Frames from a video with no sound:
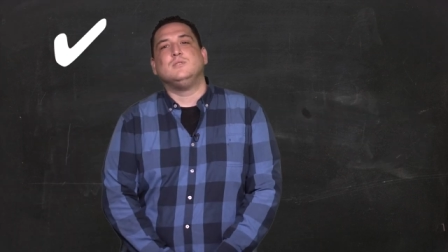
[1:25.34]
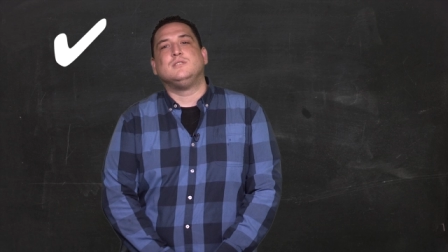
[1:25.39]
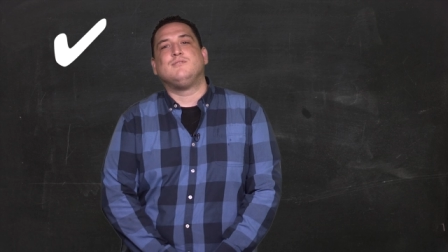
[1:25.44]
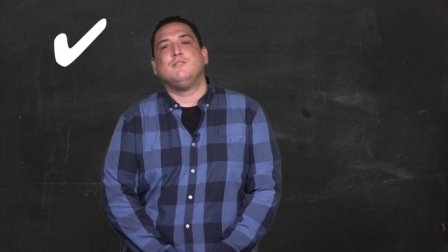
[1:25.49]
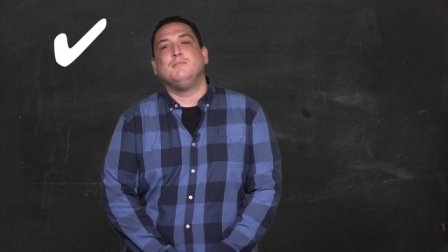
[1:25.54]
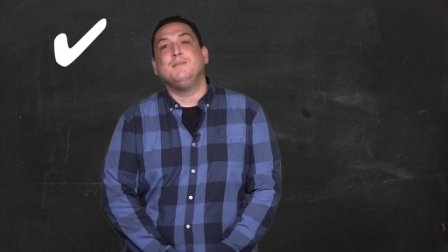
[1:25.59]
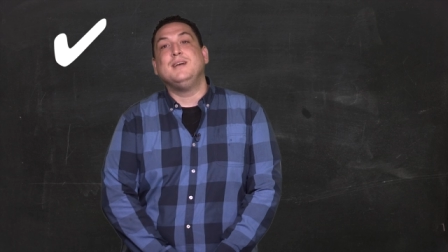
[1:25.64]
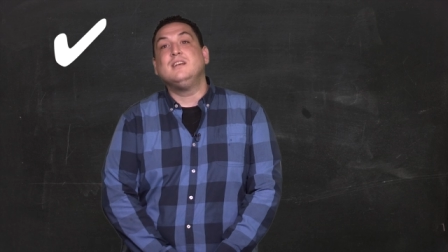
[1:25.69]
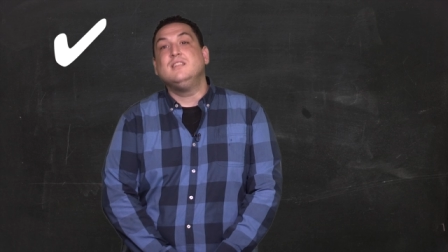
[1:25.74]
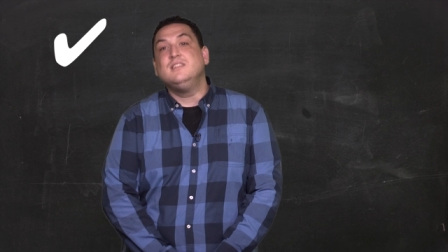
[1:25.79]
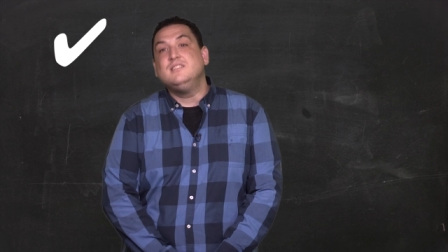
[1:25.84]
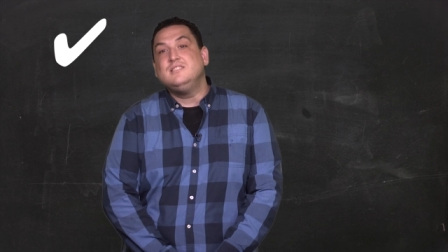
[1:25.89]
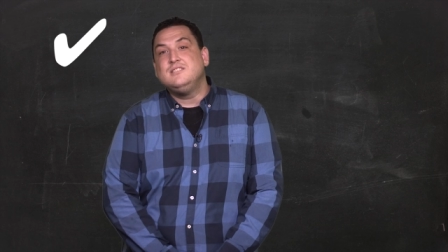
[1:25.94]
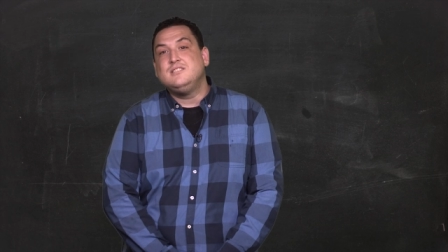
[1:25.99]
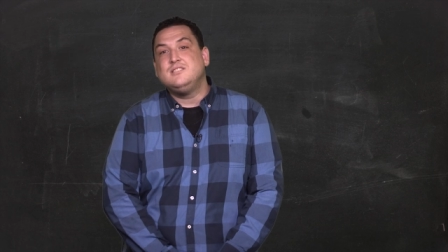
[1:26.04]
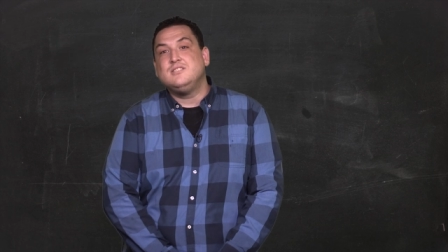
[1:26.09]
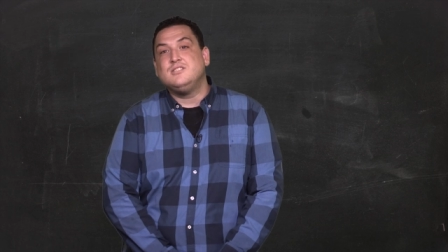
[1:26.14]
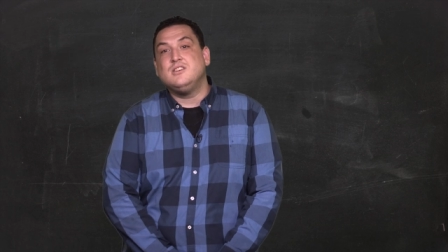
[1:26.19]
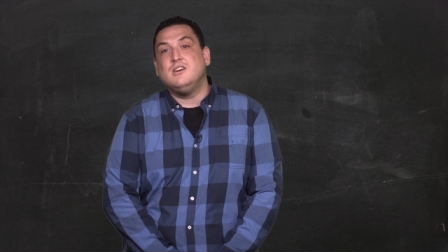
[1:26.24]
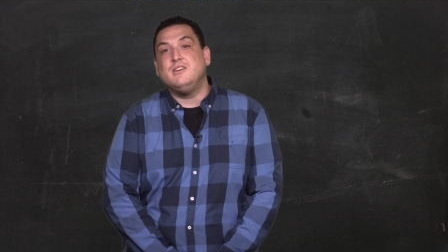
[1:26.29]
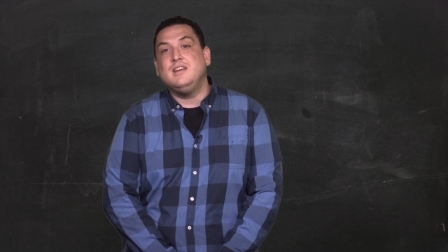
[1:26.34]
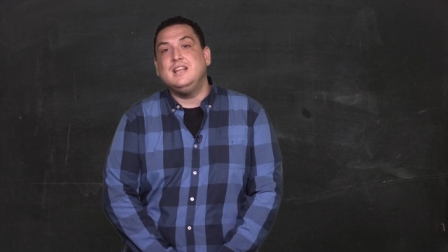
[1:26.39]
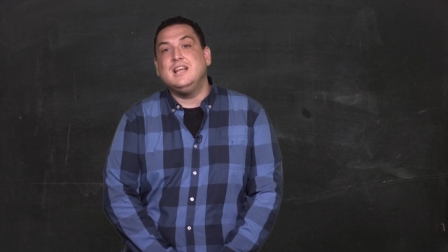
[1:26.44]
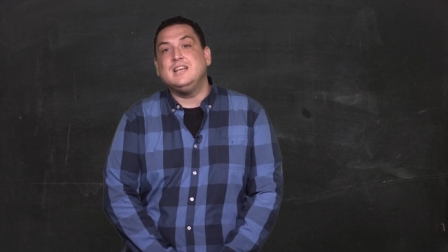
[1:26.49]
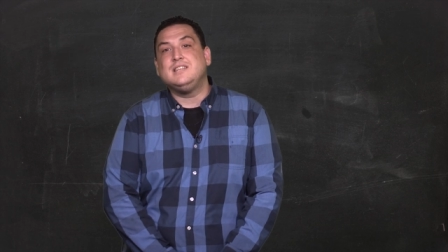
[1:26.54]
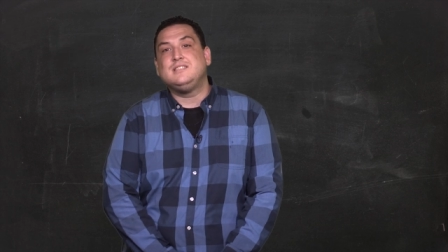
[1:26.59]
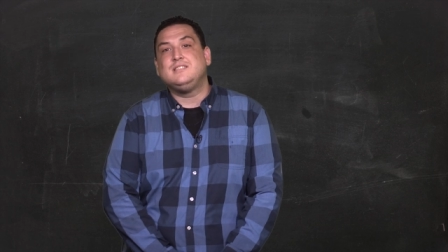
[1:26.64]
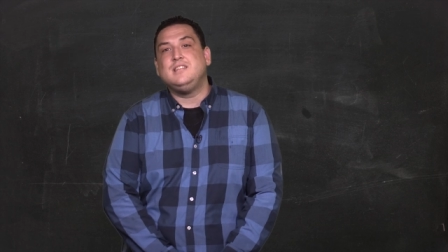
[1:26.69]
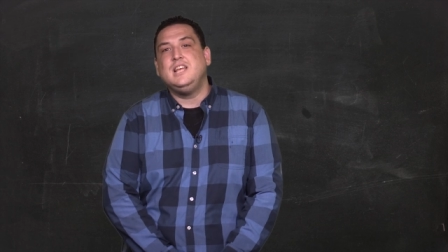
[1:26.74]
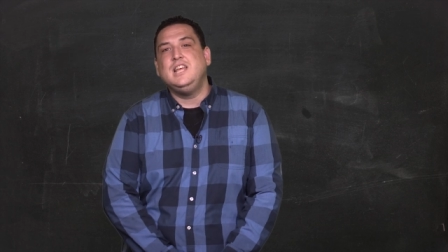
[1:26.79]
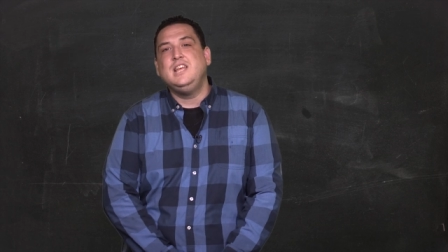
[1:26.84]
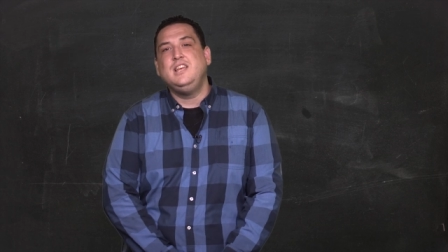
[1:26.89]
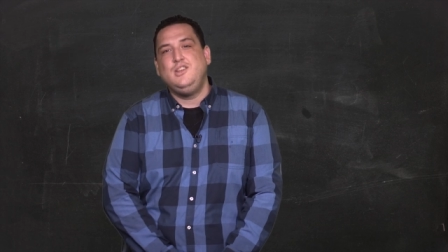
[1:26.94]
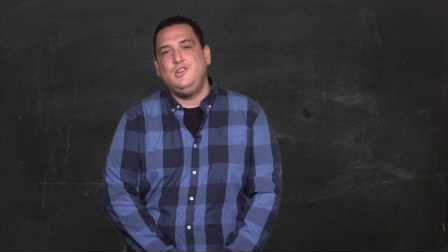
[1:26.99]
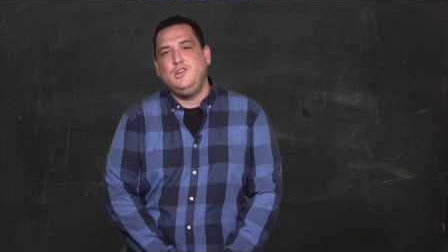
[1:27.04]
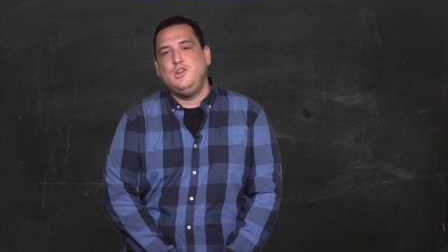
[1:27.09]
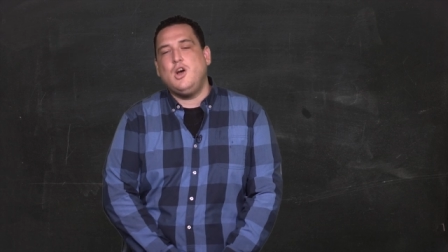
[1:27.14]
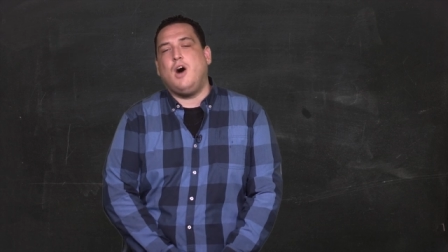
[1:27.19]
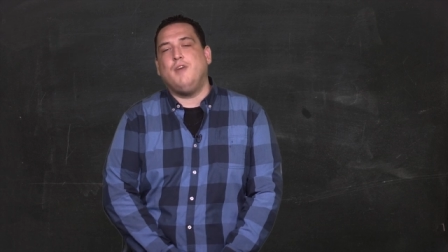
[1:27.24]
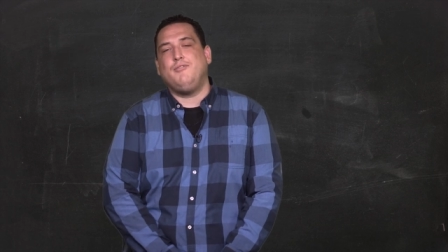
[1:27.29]
was from England, so he liked,
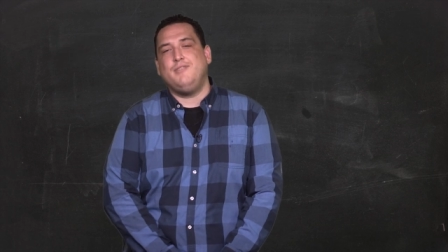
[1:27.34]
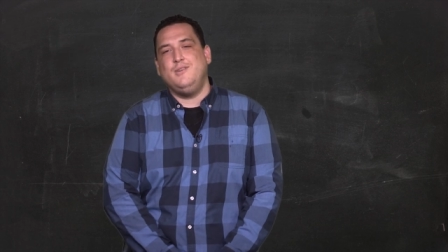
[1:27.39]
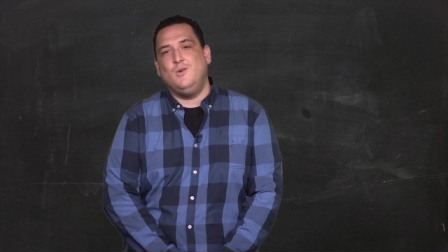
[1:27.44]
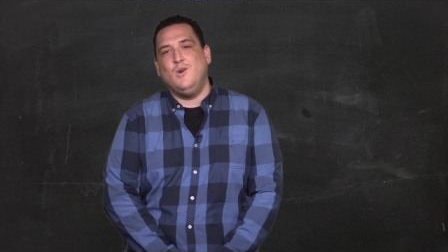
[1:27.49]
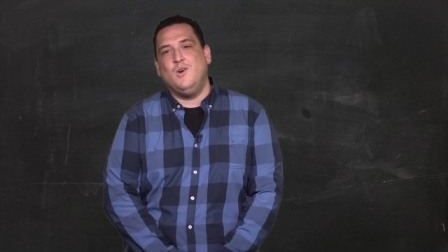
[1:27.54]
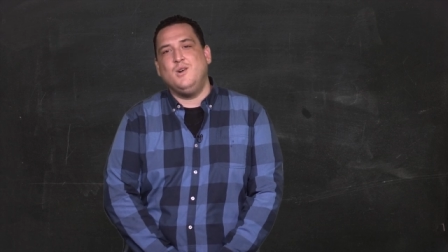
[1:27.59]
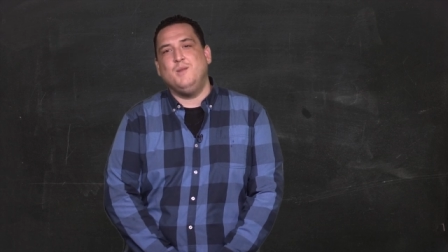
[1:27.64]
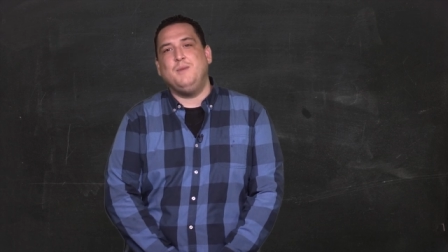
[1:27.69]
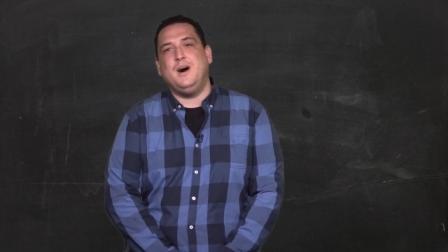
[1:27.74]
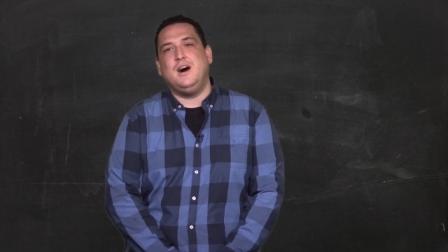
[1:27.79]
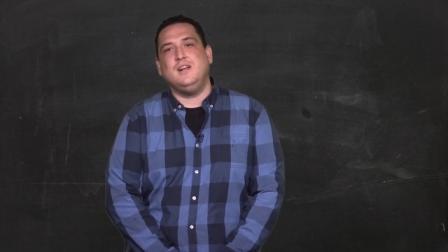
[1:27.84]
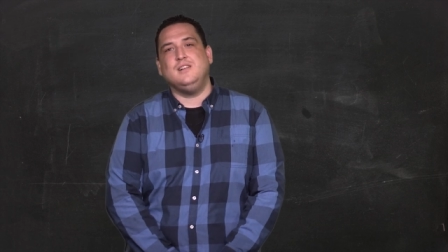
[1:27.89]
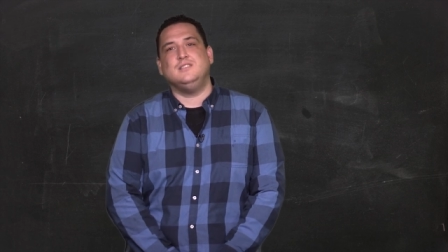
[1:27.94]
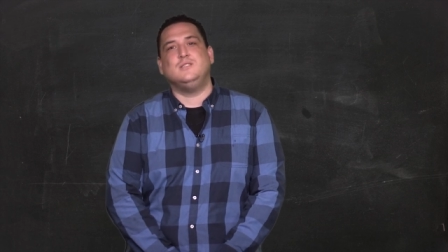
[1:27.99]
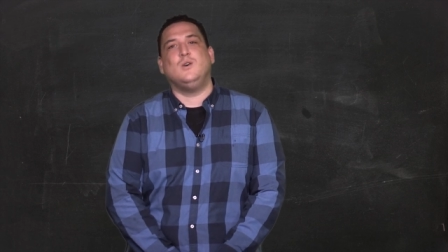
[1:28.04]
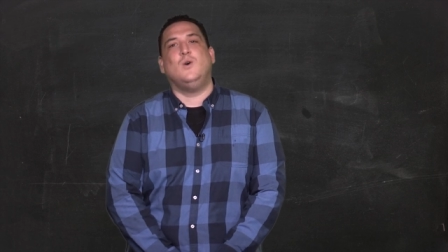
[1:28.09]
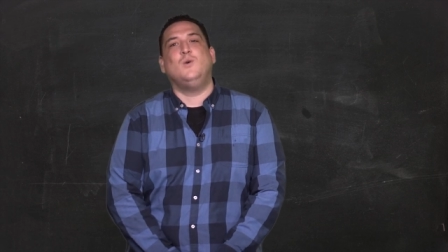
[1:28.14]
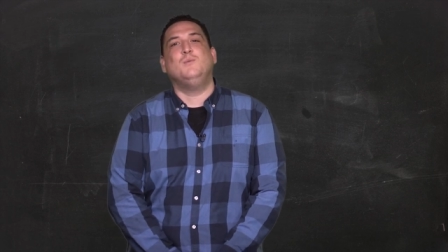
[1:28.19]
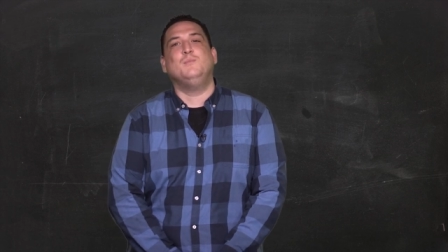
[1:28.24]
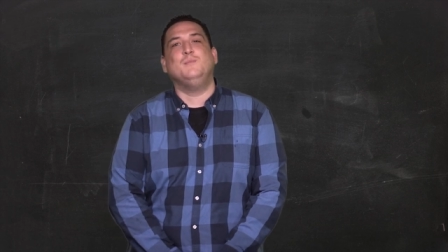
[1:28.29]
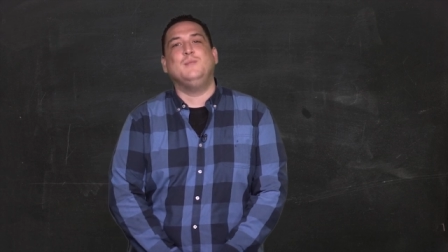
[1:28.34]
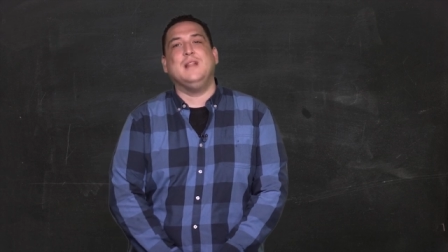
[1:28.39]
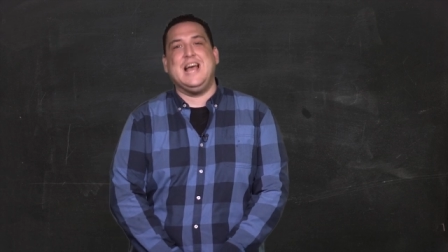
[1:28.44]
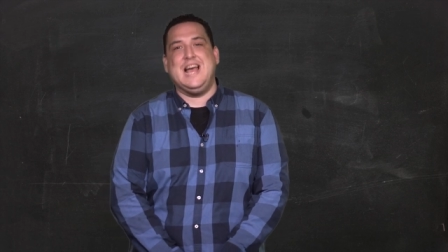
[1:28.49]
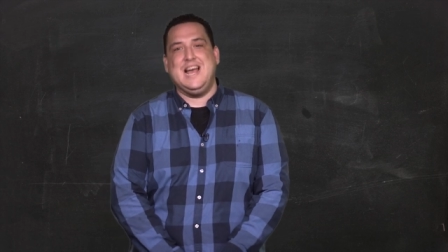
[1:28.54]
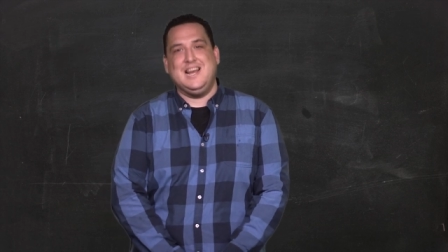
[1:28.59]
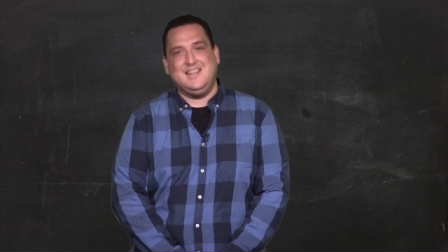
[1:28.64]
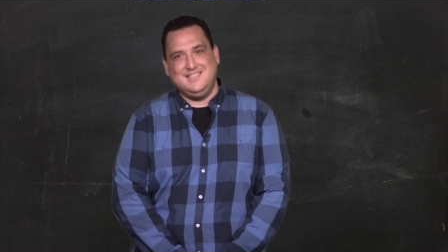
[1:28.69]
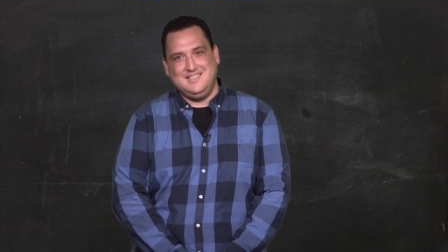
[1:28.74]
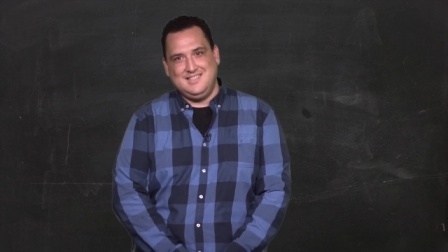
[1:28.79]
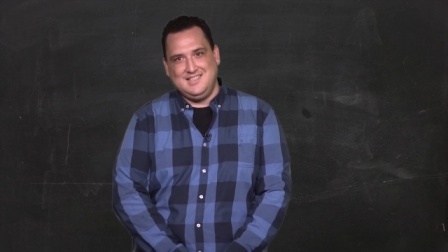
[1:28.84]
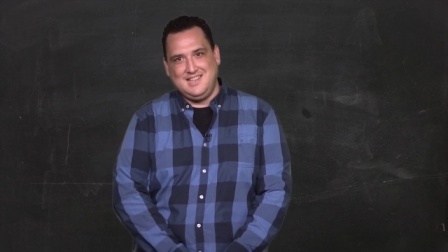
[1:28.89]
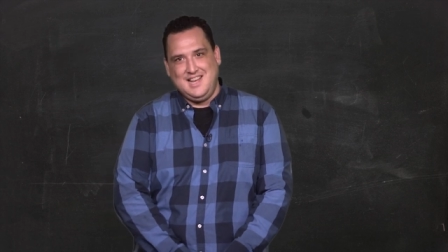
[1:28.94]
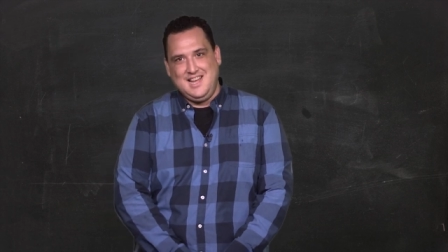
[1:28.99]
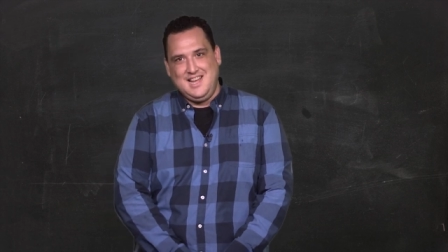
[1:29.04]
he often wrote about his homeland.